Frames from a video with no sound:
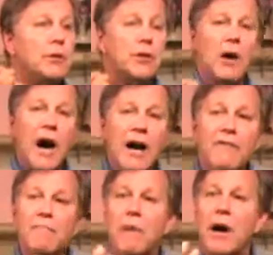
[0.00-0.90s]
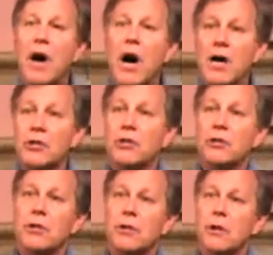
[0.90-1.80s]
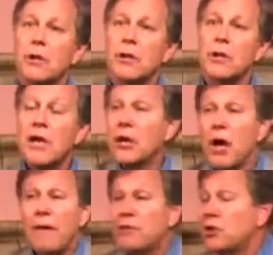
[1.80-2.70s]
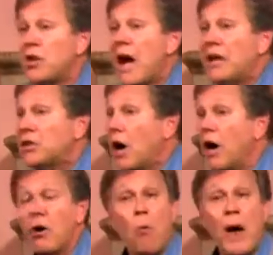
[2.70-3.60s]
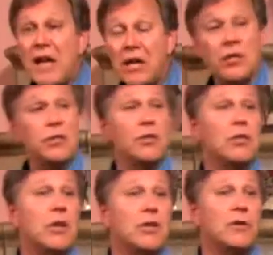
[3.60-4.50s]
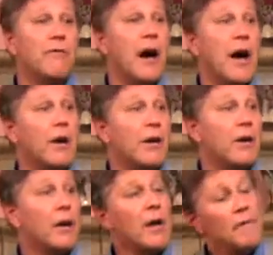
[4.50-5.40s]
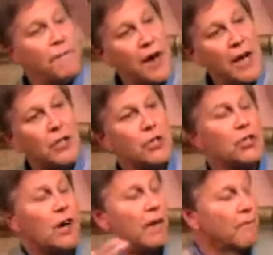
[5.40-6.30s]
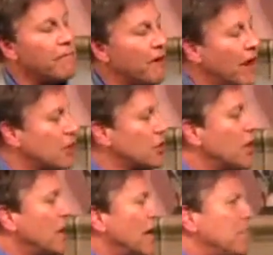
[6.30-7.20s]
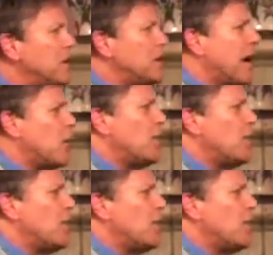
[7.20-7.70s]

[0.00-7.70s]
into life by lust. And love's shy tongue awakens in such fire, flesh on flesh and midnight